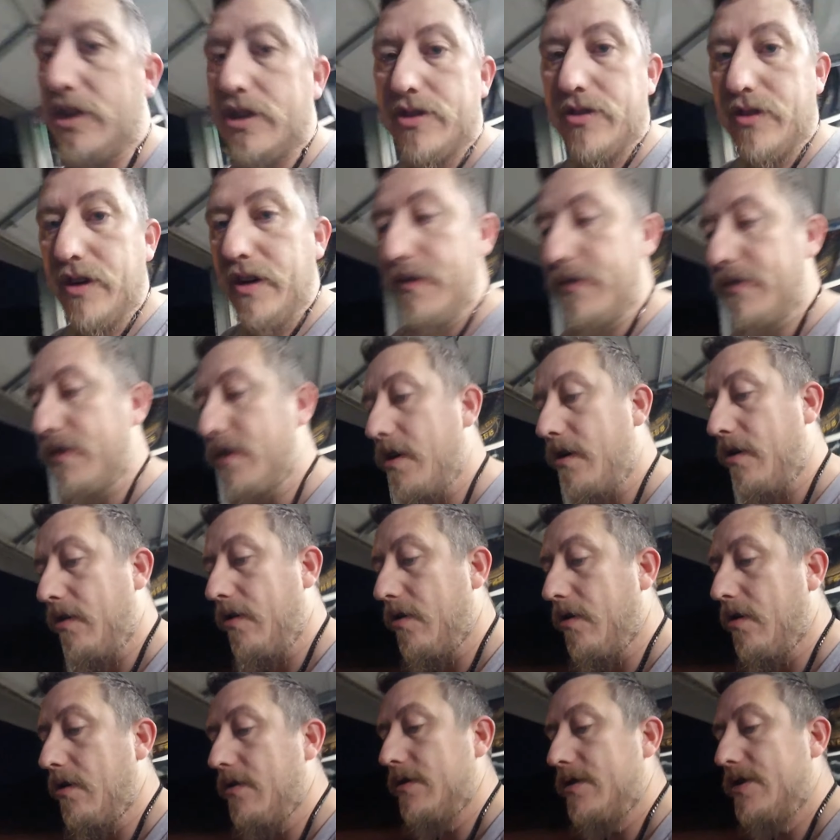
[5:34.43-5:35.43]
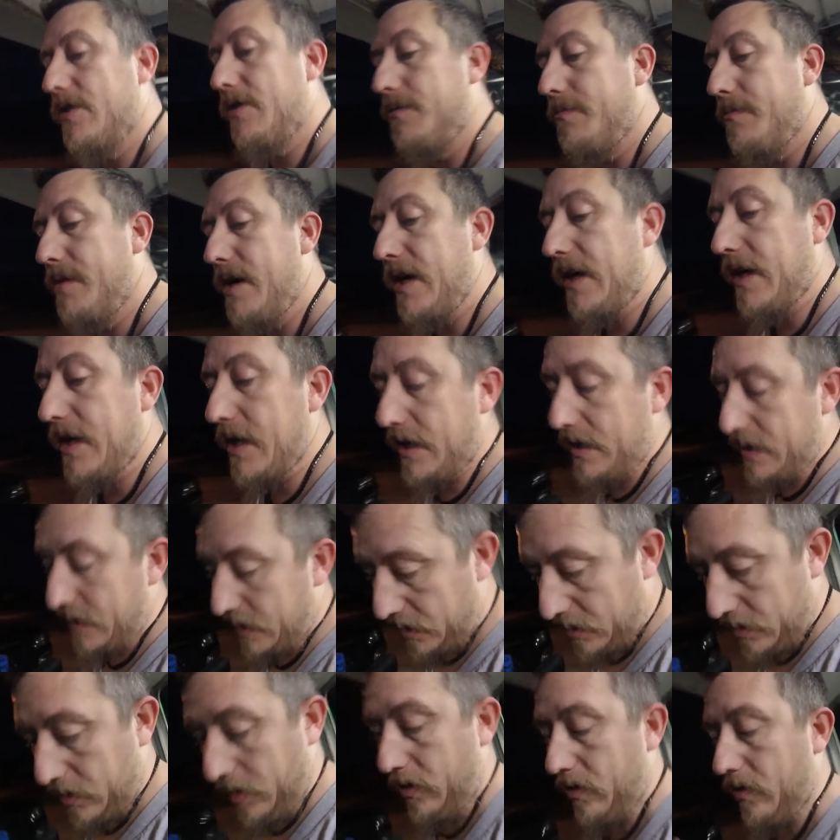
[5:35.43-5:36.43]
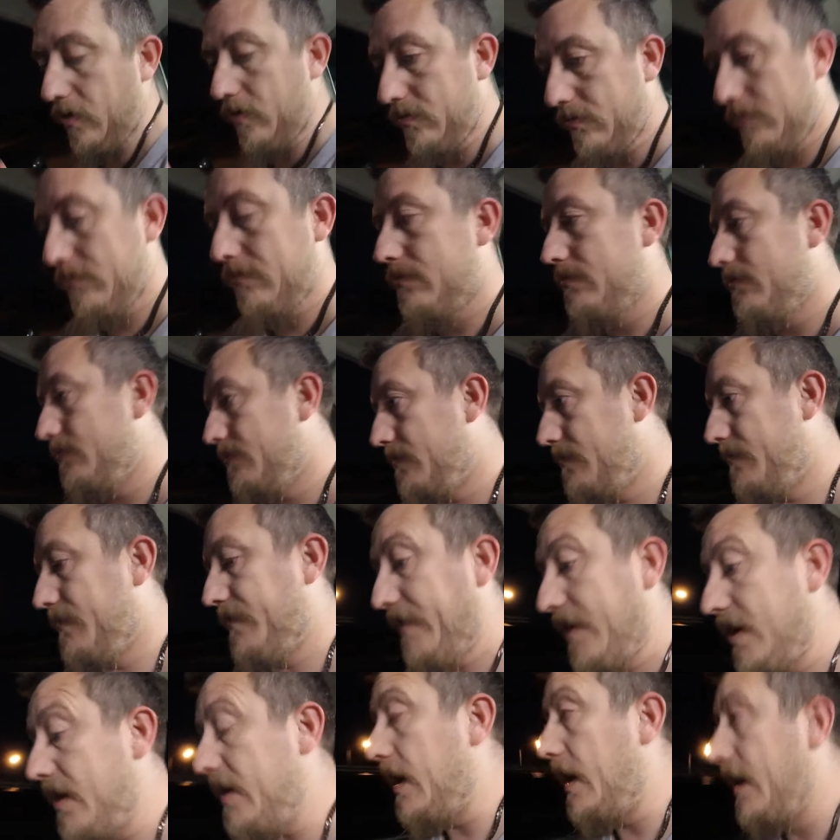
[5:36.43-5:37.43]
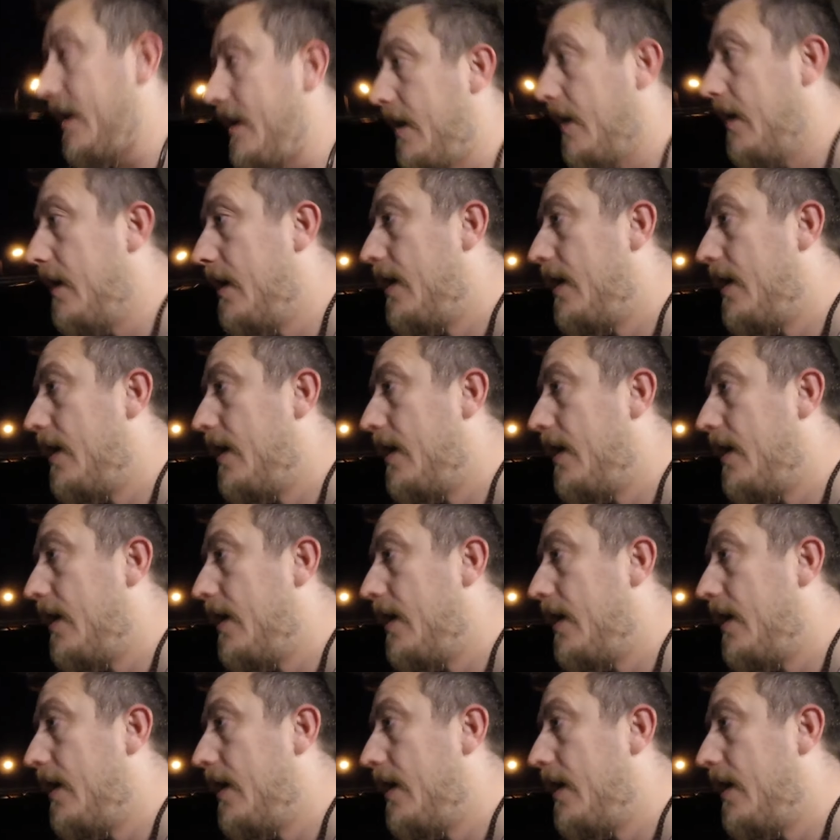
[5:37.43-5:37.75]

drift car to make it, you know, fun.